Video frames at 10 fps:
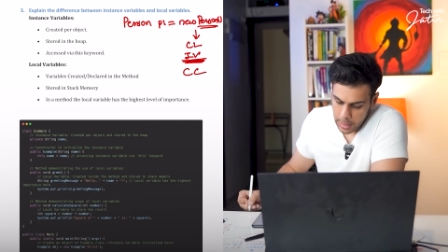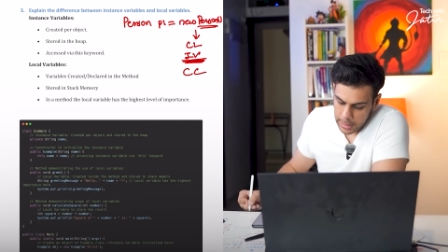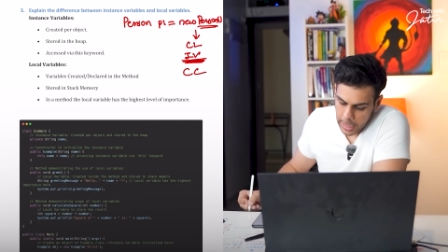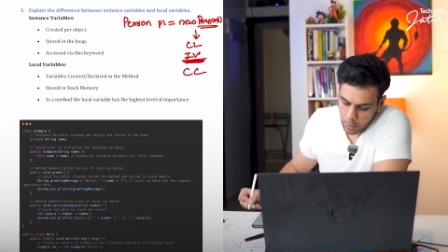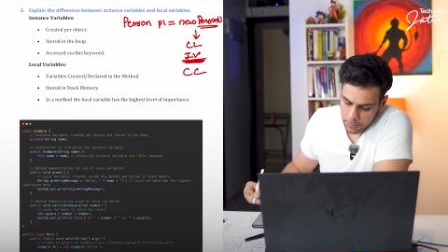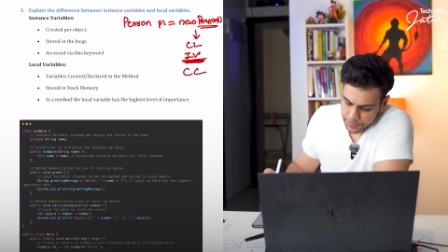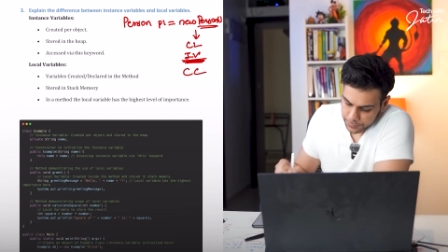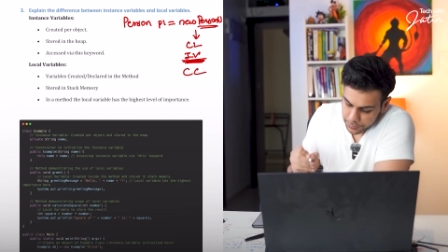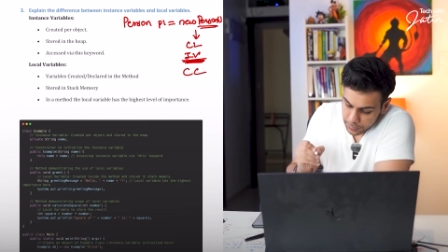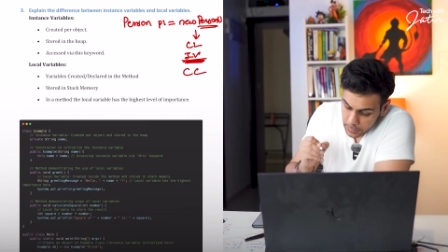Now,
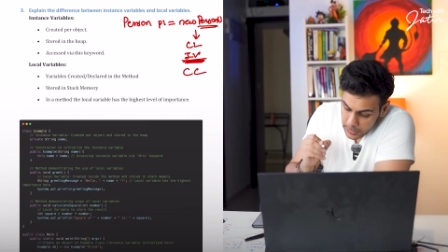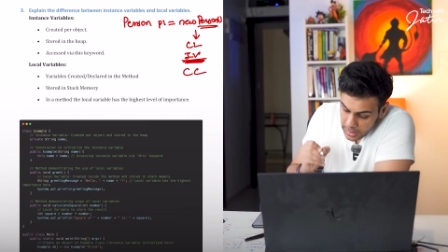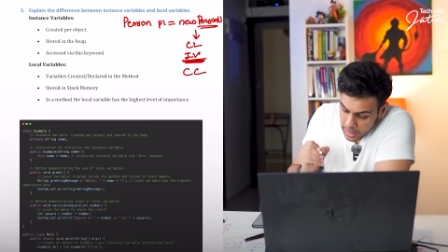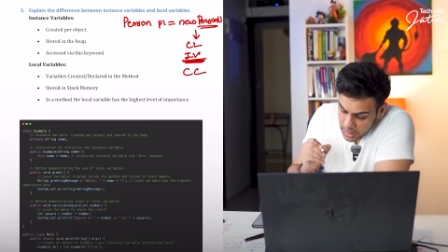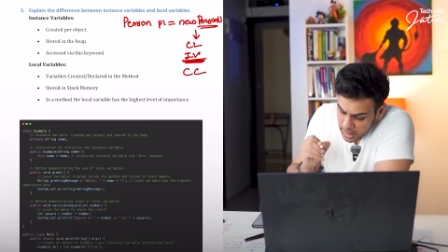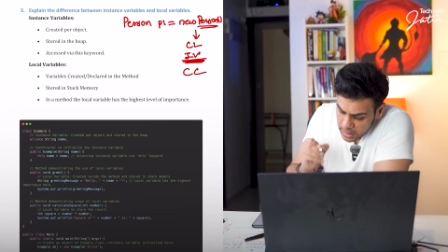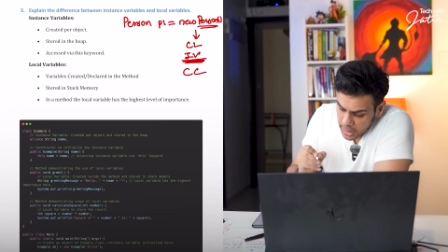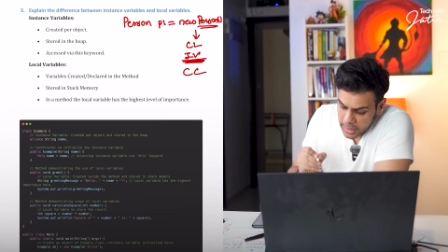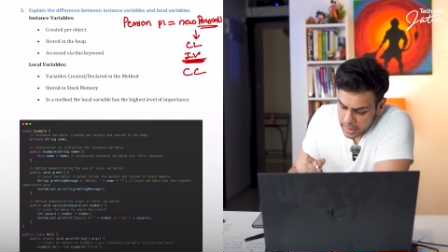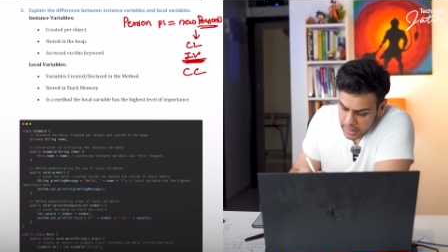the
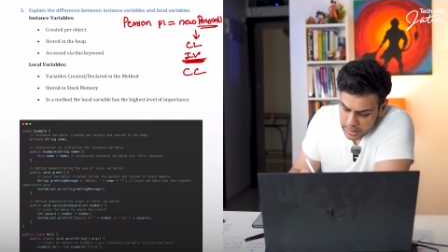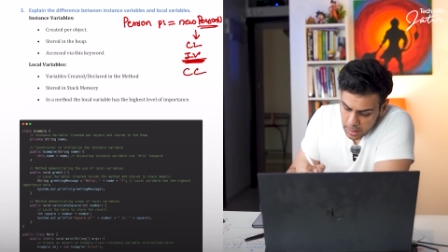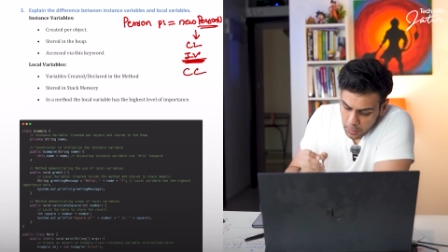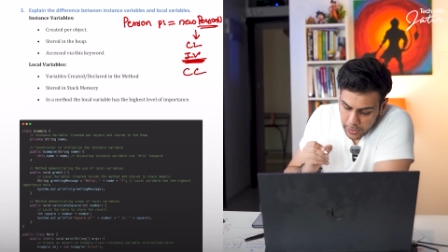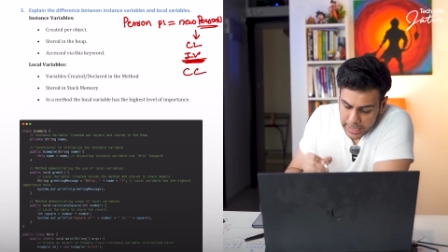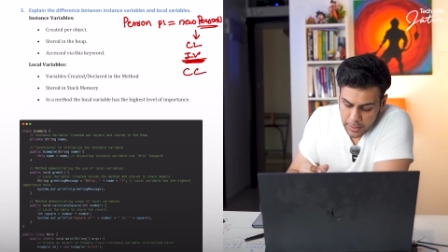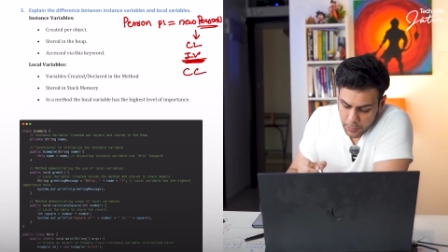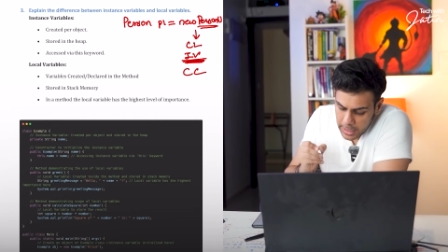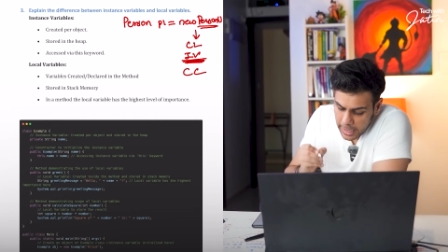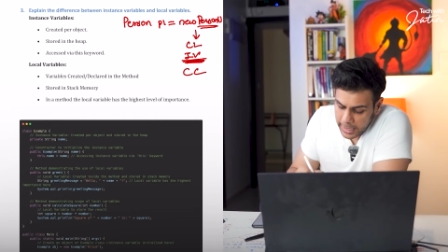thing is,
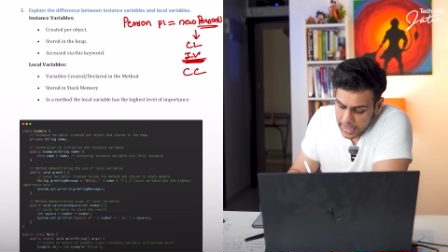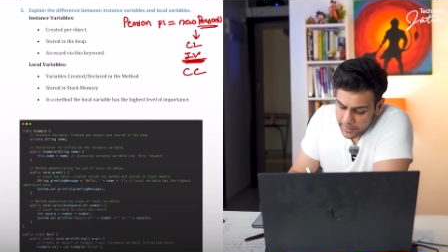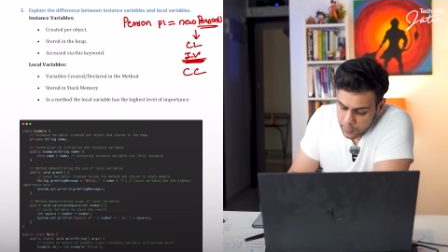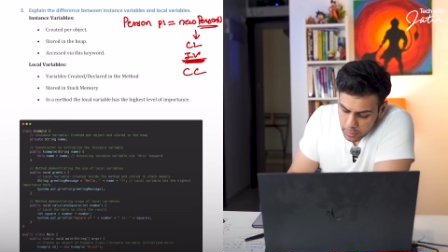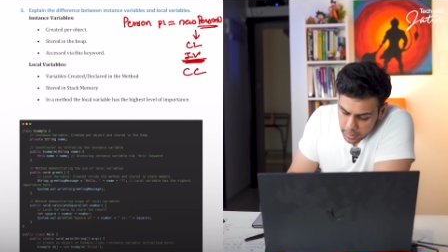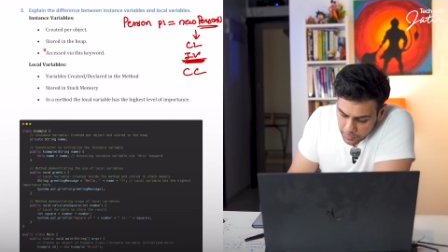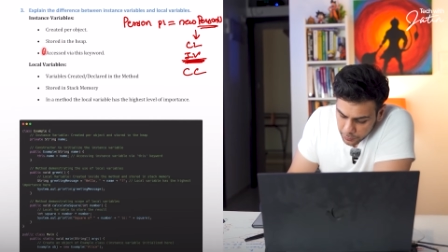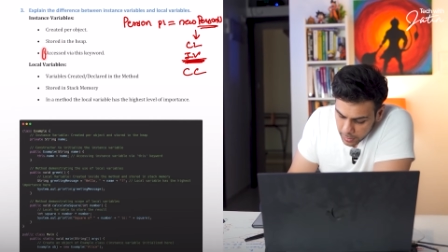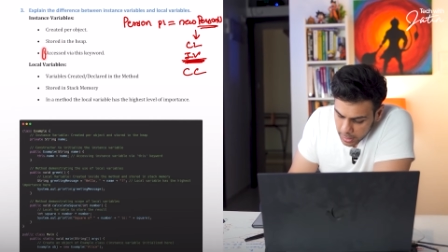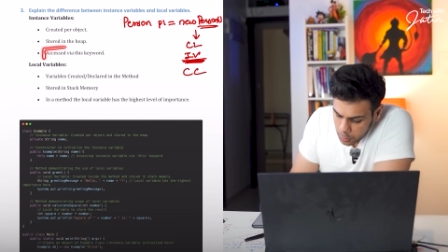whenever I have to
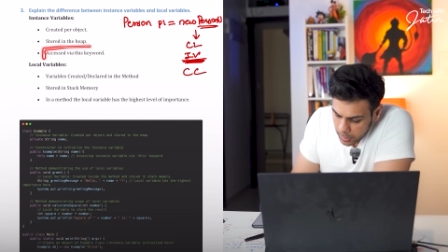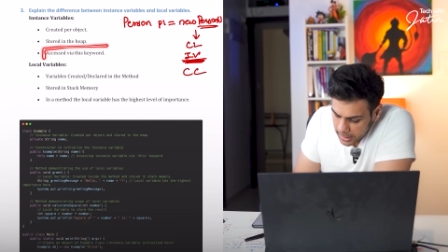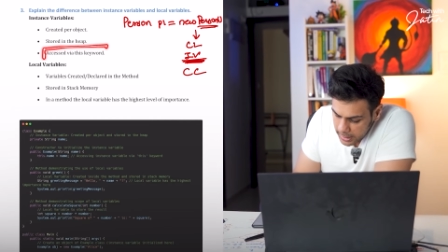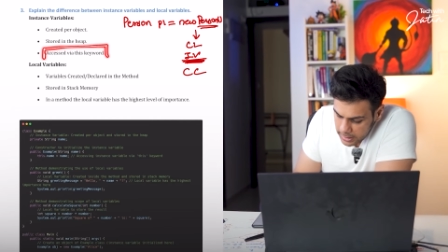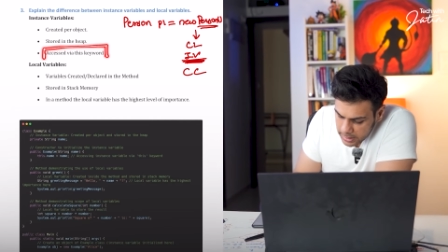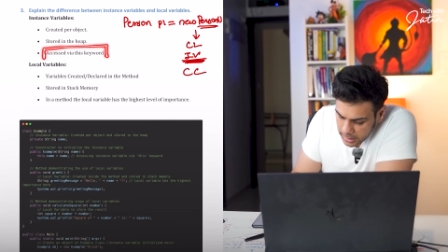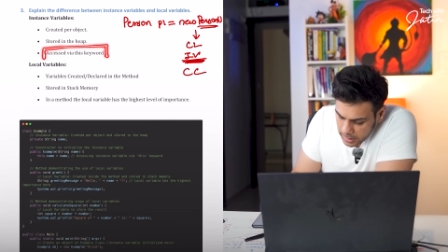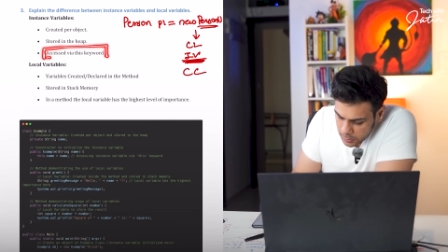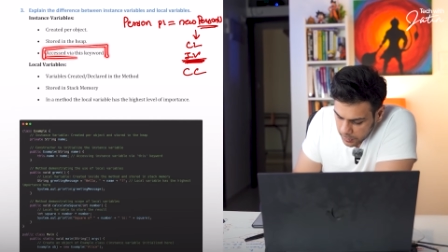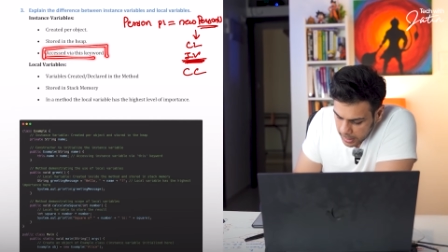refer to an
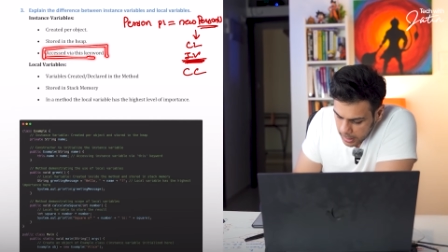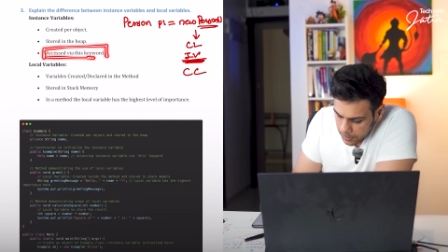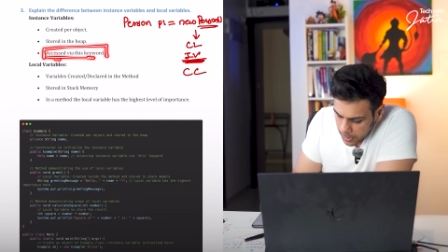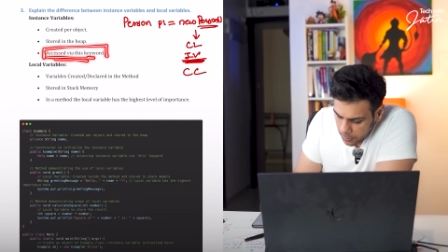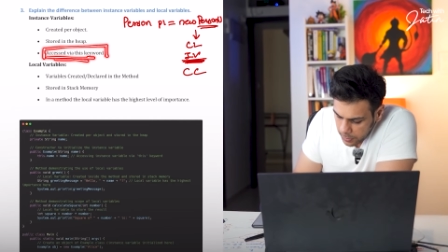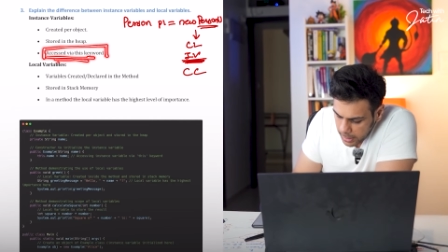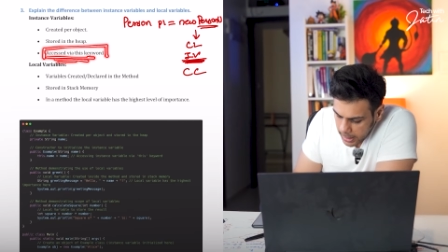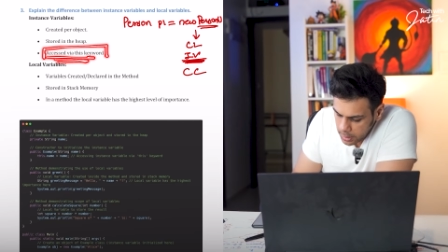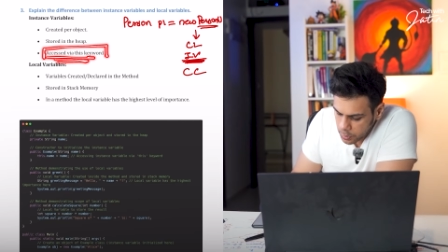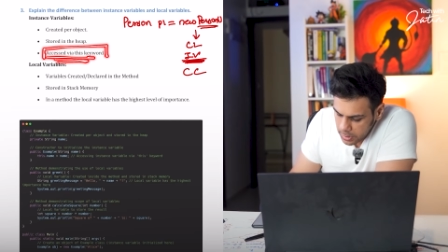instance variable, we
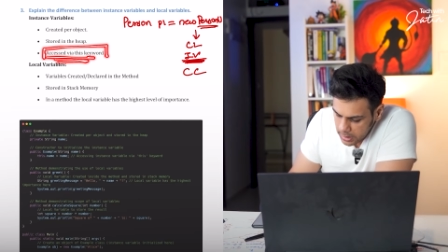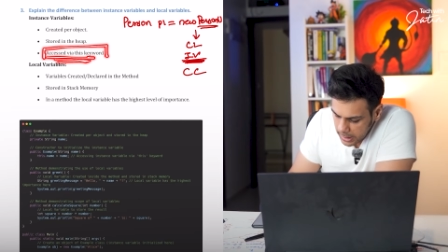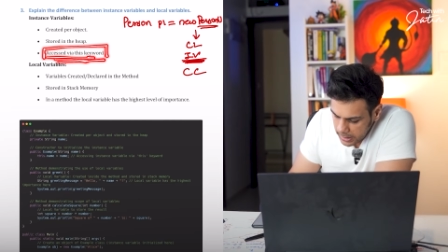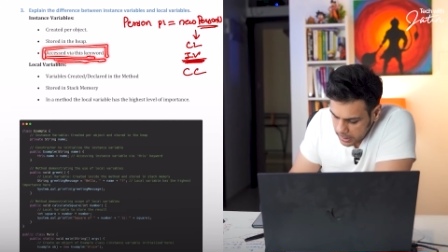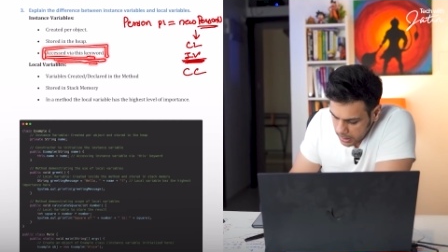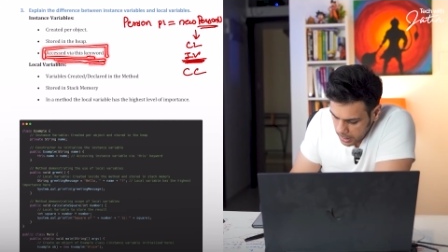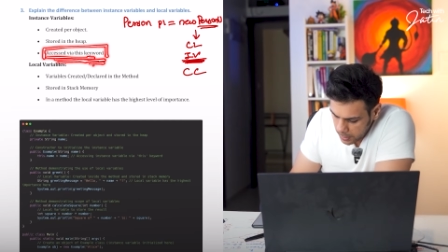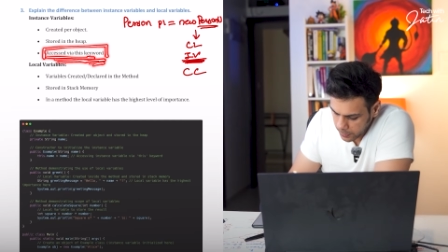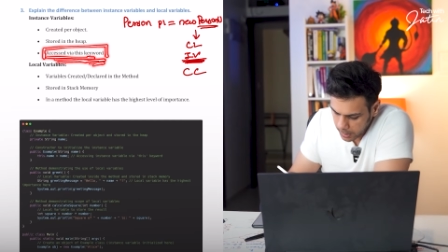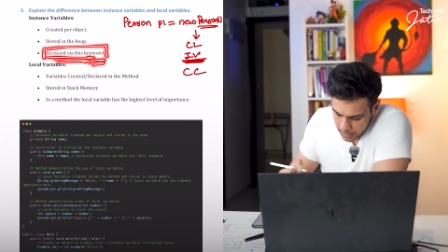can use this
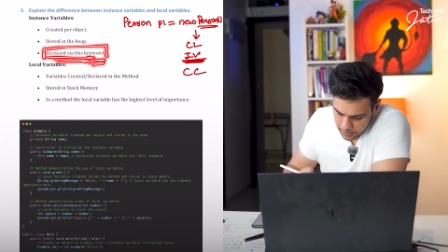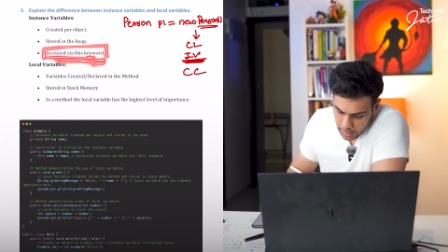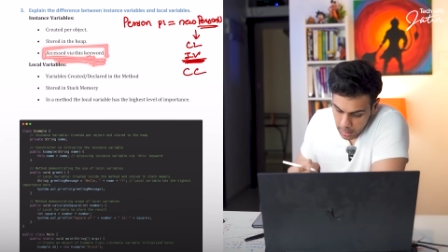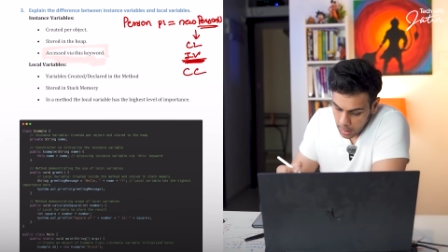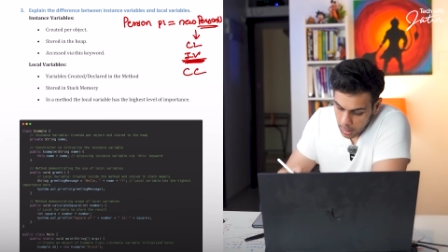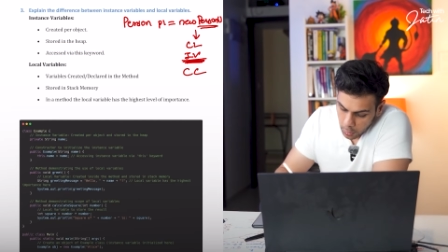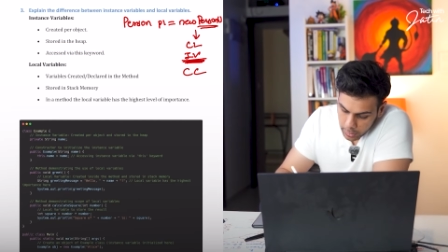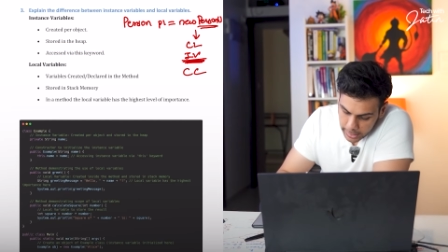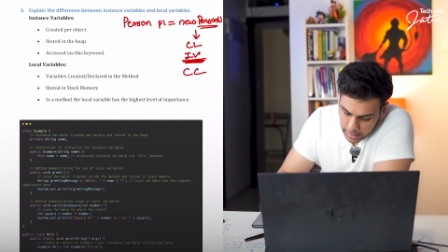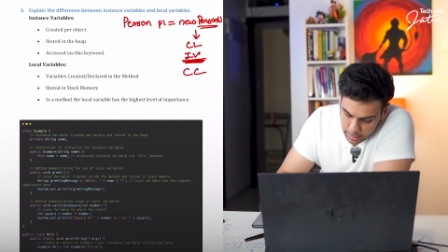keyword.
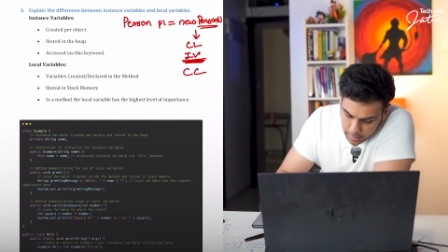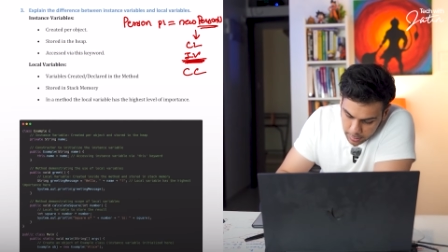Okay.